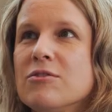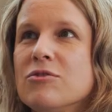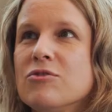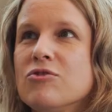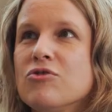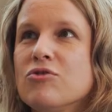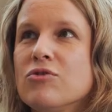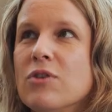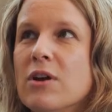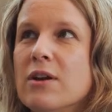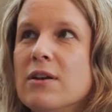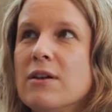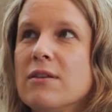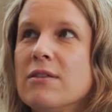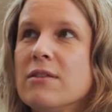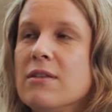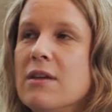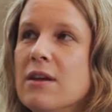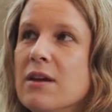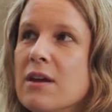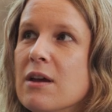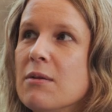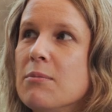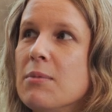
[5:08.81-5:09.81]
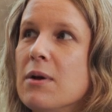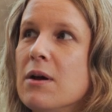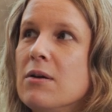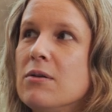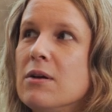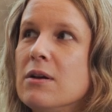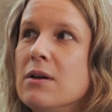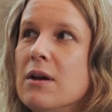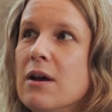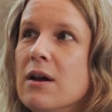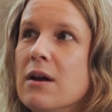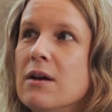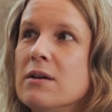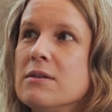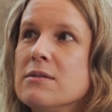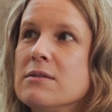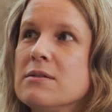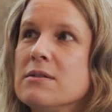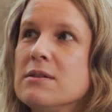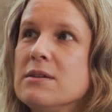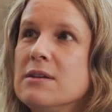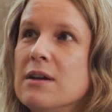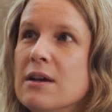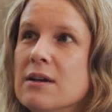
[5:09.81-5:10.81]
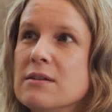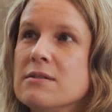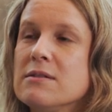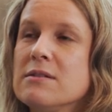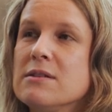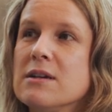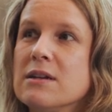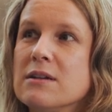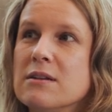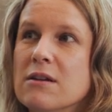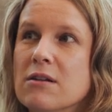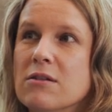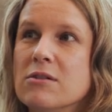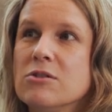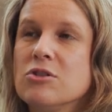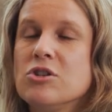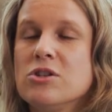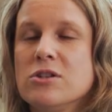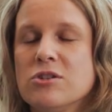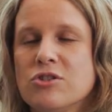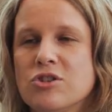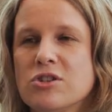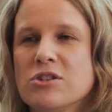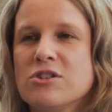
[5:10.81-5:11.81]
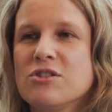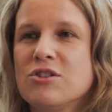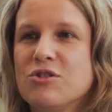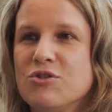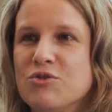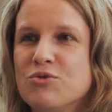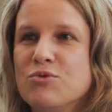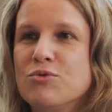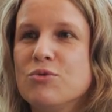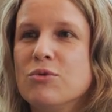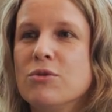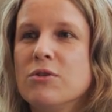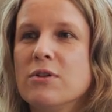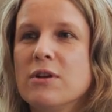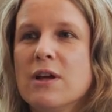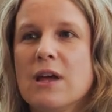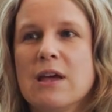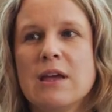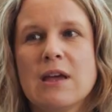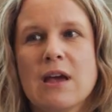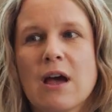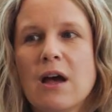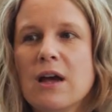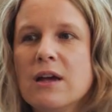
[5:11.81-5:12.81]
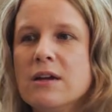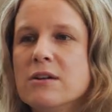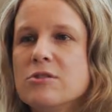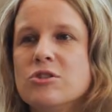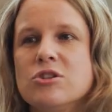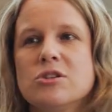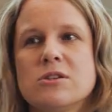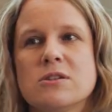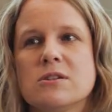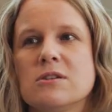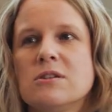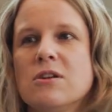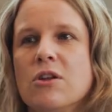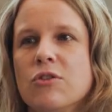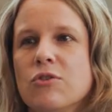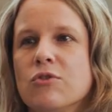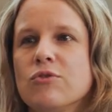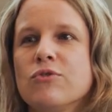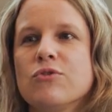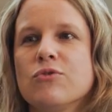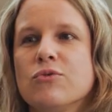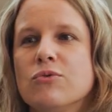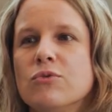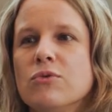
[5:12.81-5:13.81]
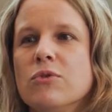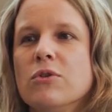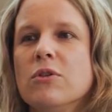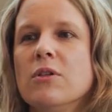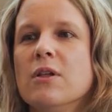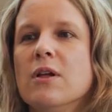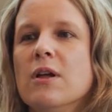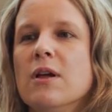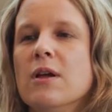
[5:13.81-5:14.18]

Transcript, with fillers: try to think about it as yes, technology is just a tool, AI is just another tool.